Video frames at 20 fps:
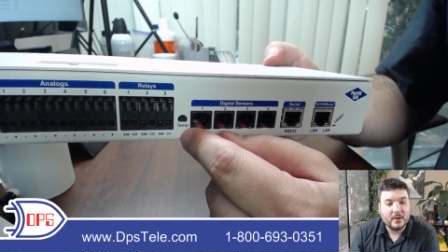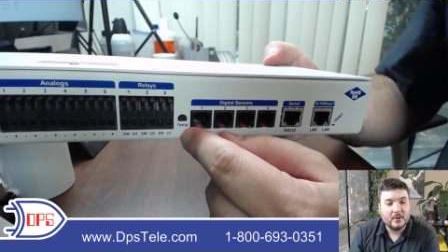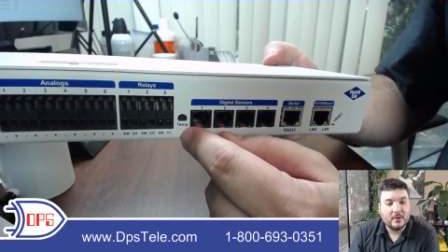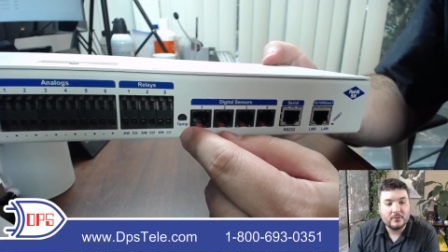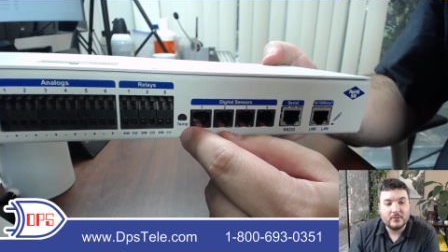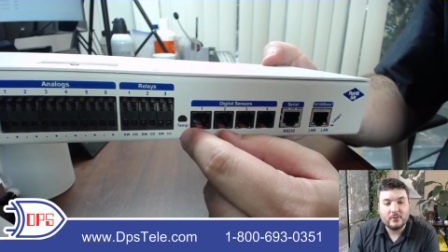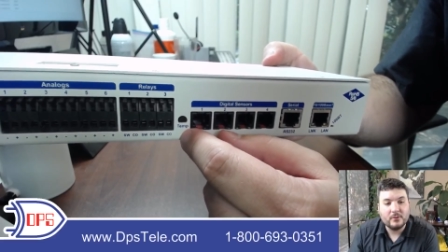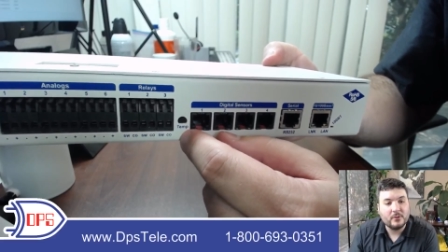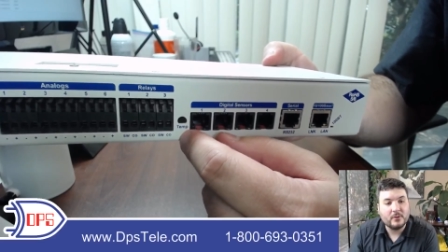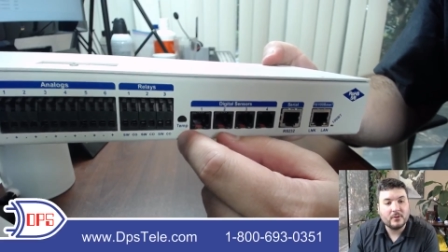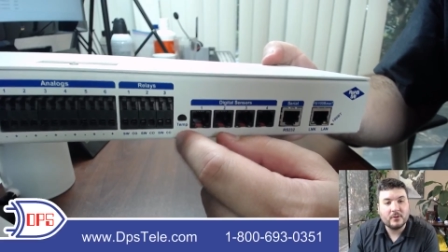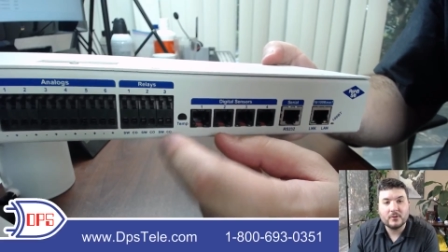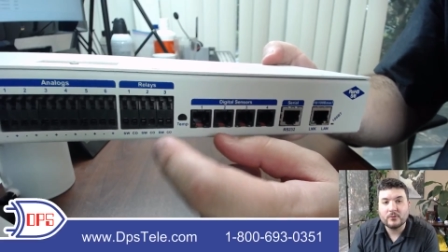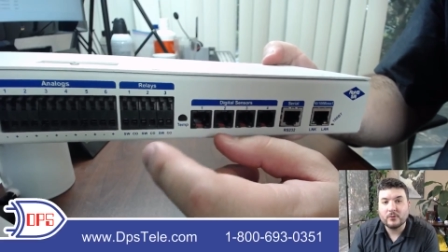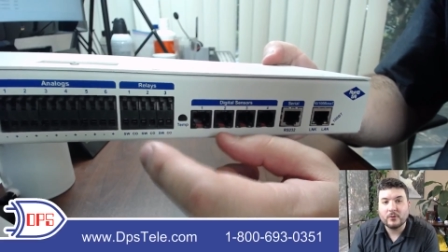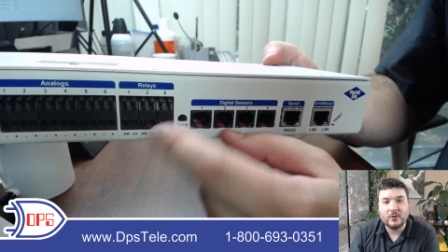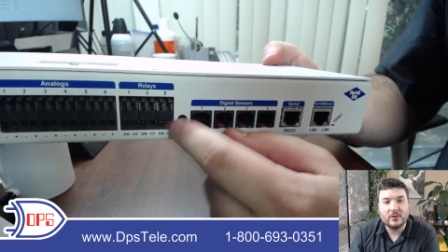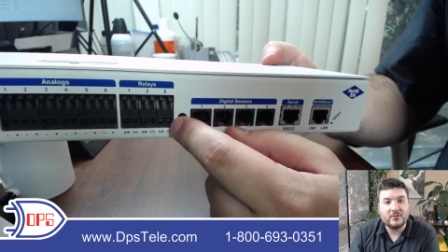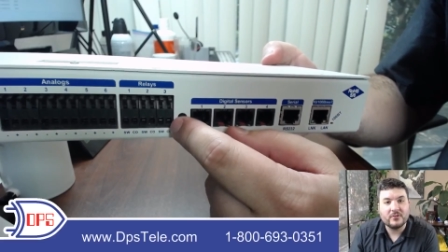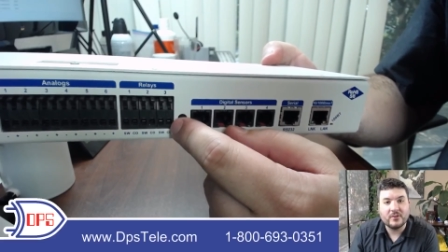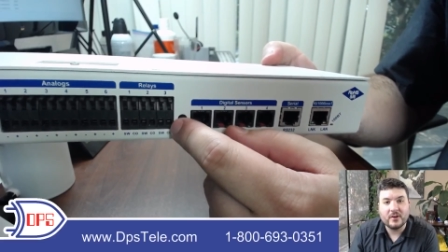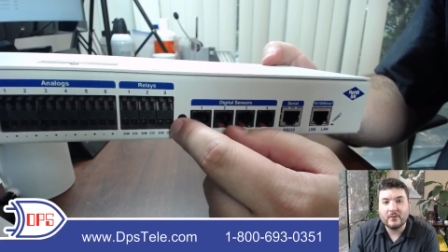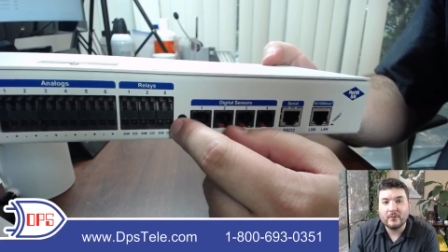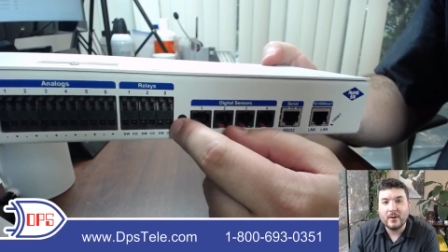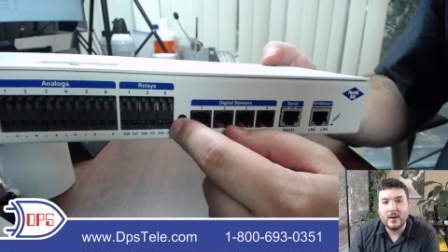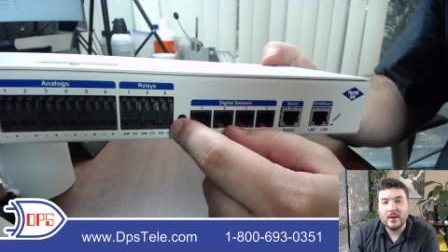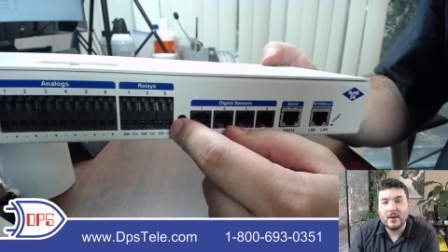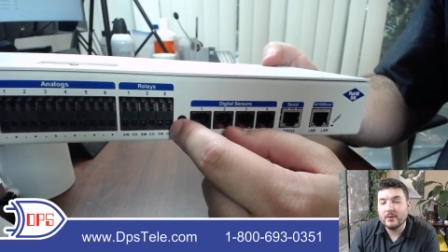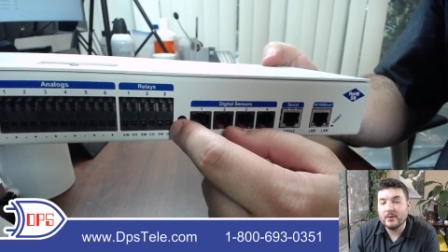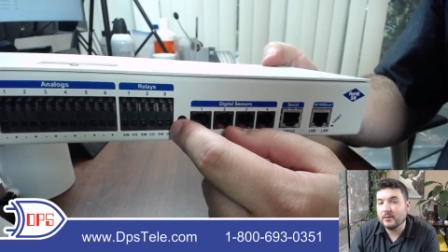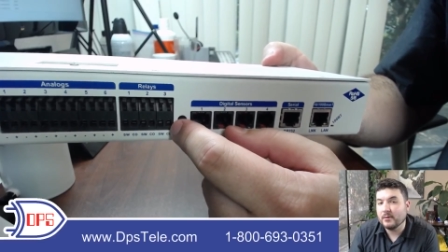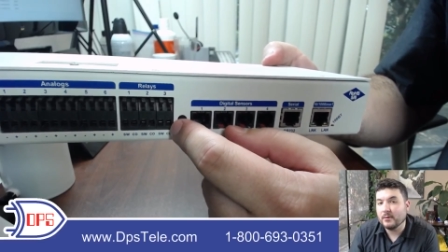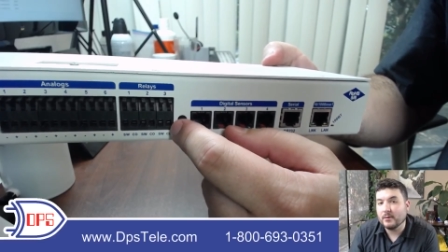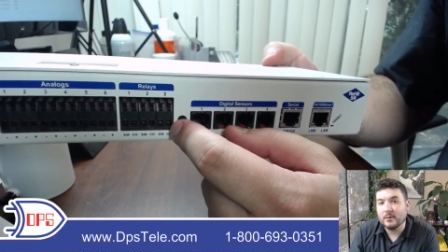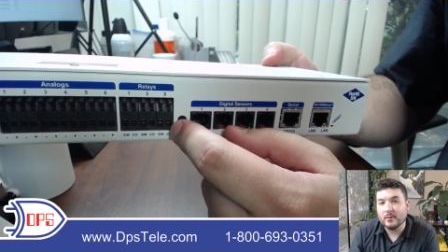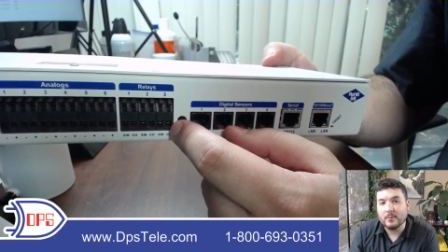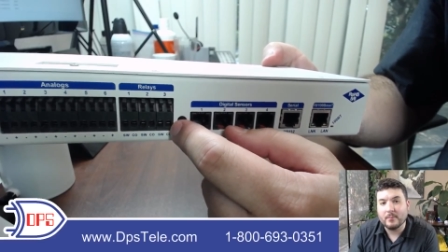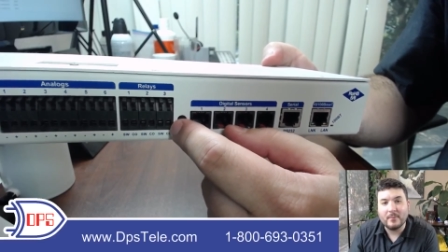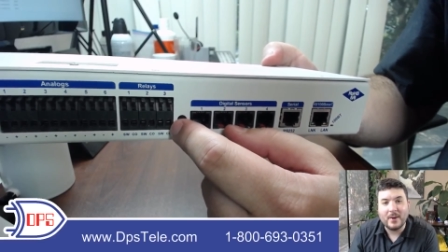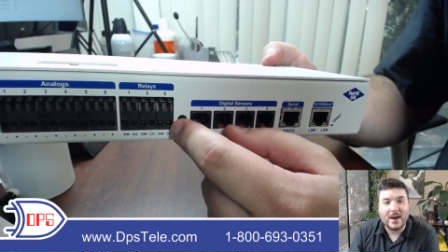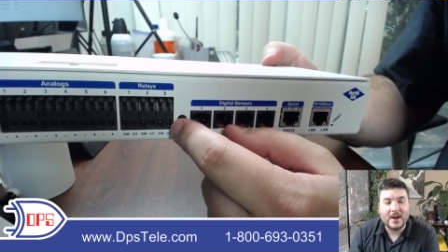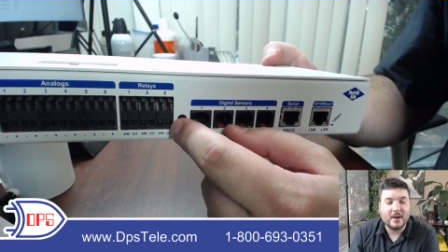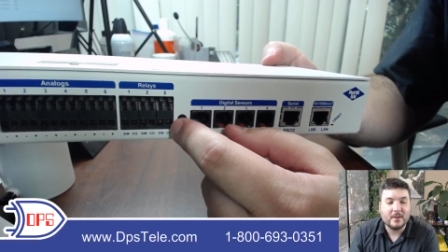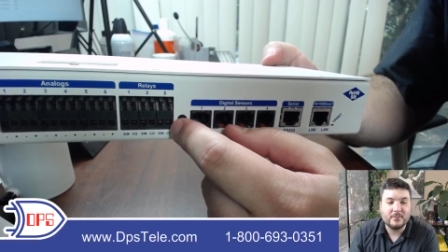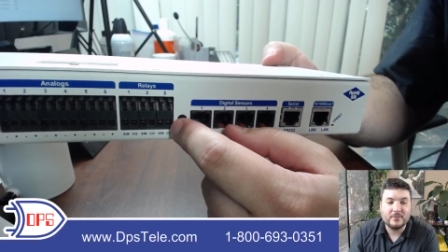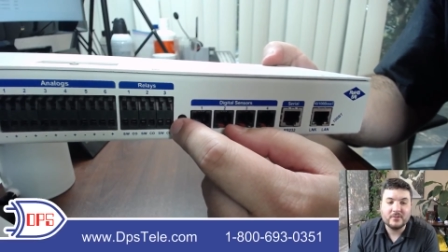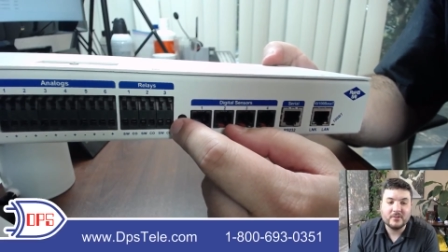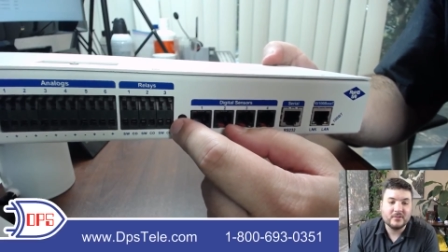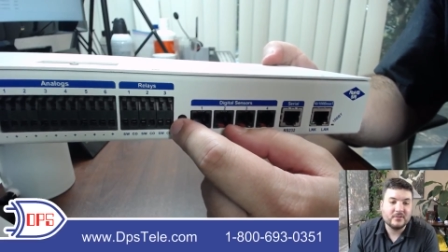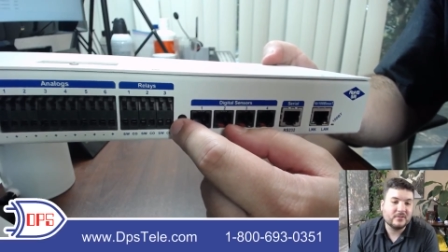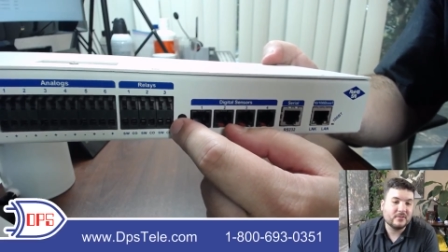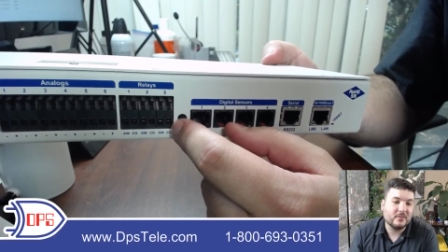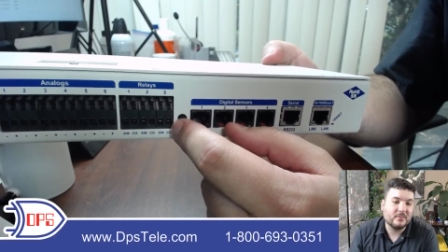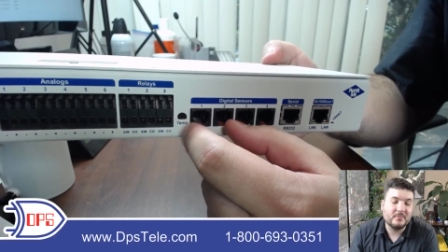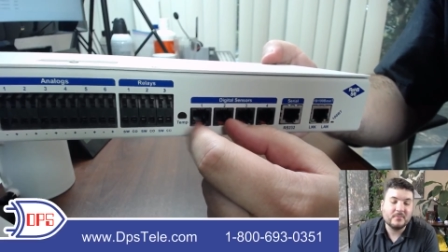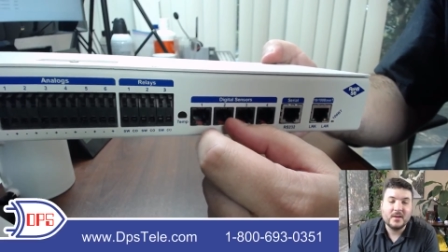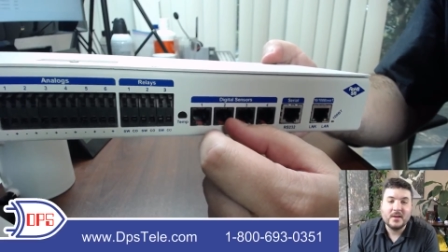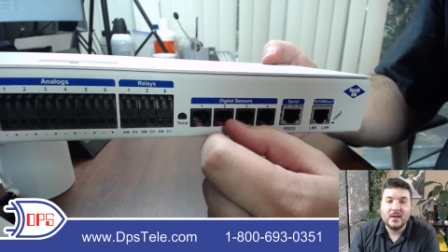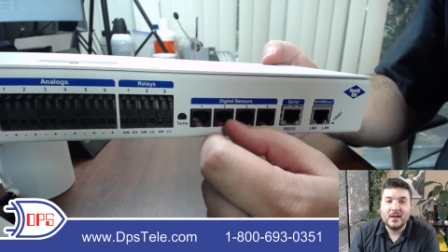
So you can control a generator or backup system.